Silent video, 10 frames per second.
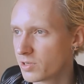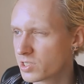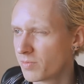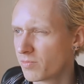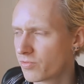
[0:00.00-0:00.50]

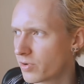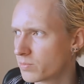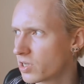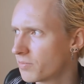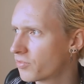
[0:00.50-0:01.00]

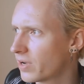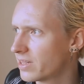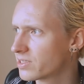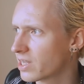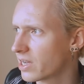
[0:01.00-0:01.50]
some
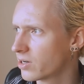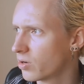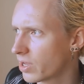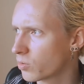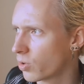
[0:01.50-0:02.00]
friends that I
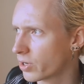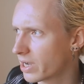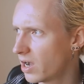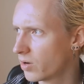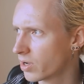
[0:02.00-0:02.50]
know that work
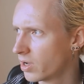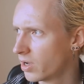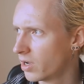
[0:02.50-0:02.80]
out,